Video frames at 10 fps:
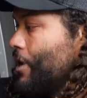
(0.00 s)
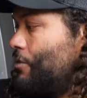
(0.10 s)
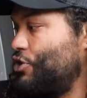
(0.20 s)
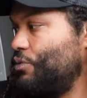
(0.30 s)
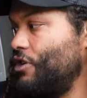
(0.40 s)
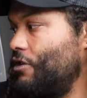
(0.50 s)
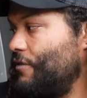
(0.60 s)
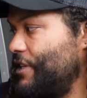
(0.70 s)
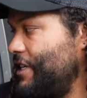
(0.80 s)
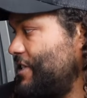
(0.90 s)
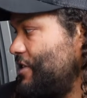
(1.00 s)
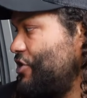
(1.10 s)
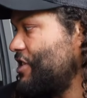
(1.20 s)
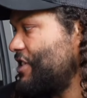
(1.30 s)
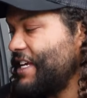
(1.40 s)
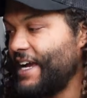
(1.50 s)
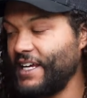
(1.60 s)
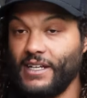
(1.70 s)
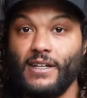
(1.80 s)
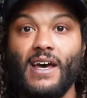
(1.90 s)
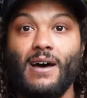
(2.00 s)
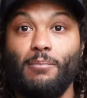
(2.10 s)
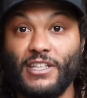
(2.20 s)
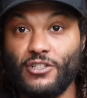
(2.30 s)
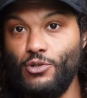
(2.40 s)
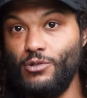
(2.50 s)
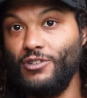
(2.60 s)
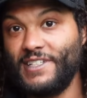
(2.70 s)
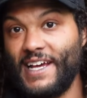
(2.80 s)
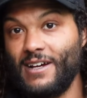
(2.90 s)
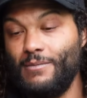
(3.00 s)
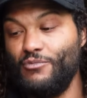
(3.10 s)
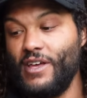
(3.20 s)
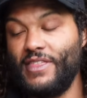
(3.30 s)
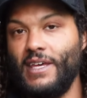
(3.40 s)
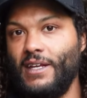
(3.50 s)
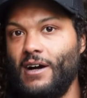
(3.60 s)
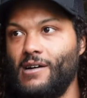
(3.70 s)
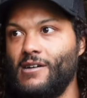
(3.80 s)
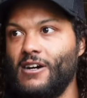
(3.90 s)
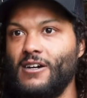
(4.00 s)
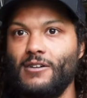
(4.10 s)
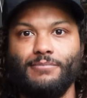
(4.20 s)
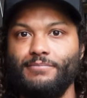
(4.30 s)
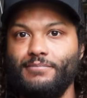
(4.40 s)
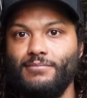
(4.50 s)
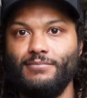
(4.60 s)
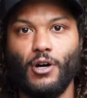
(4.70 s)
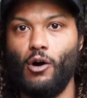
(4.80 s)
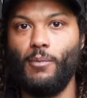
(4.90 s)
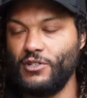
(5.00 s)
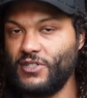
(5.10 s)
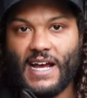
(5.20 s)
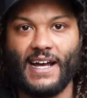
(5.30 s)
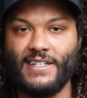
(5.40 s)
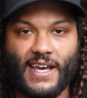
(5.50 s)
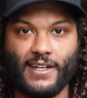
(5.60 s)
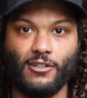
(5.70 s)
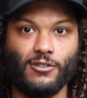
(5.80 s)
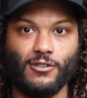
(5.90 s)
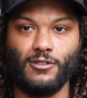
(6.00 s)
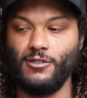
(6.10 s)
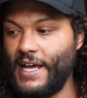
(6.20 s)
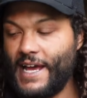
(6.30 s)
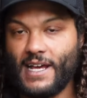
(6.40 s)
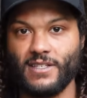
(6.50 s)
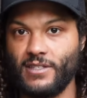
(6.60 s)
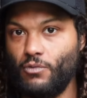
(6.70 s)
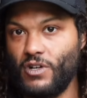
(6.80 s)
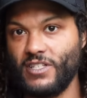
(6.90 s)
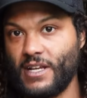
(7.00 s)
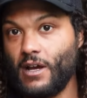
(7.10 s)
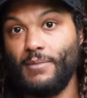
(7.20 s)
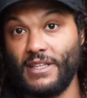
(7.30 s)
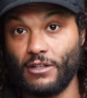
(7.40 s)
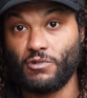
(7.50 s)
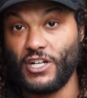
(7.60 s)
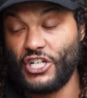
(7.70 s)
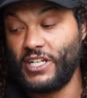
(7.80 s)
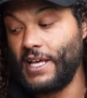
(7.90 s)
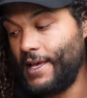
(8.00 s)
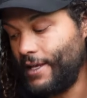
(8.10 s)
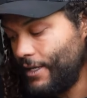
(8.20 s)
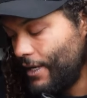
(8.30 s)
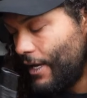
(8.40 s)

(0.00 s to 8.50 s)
which we'll go over these in just a second, but the tools that come with it are almost identical as the ones that come in the Ridgid kit,